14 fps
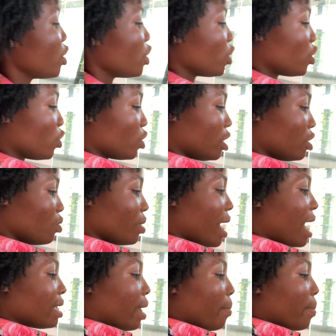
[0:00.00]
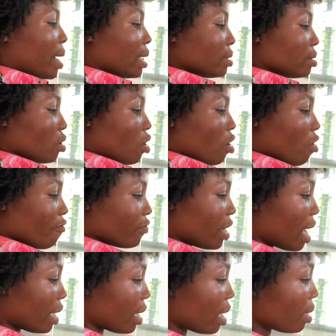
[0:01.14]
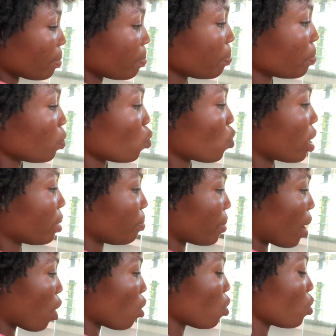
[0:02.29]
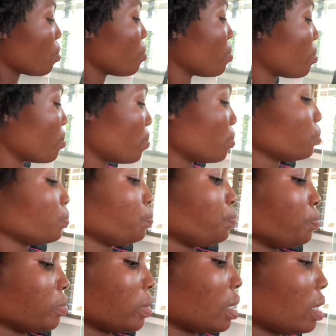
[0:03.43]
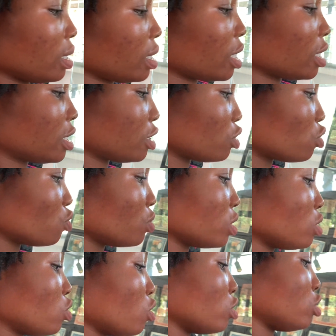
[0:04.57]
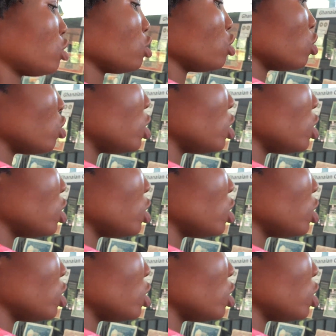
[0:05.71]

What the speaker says: So still we had the Bank of Ghana, £1. Then still we continued.